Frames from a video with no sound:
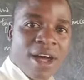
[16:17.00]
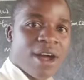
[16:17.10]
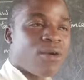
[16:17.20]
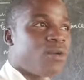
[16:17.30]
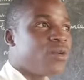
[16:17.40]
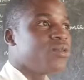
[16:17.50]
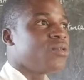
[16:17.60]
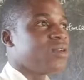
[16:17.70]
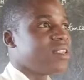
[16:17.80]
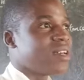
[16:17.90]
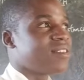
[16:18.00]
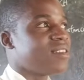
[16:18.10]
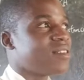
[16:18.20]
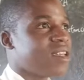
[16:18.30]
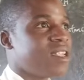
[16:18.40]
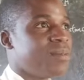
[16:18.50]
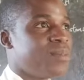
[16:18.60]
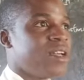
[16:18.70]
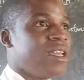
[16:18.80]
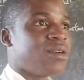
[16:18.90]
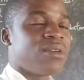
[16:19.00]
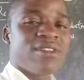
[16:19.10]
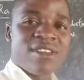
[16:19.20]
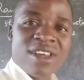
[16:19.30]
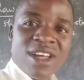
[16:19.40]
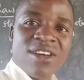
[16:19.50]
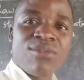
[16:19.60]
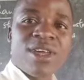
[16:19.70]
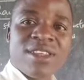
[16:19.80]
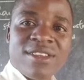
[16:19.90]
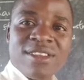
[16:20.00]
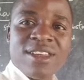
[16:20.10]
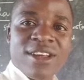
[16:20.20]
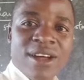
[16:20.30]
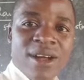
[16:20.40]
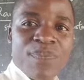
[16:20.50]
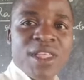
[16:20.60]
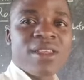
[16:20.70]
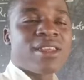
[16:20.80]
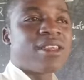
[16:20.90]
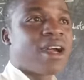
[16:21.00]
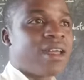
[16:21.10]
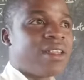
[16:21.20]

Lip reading: what will taxes help? Increases the government's income that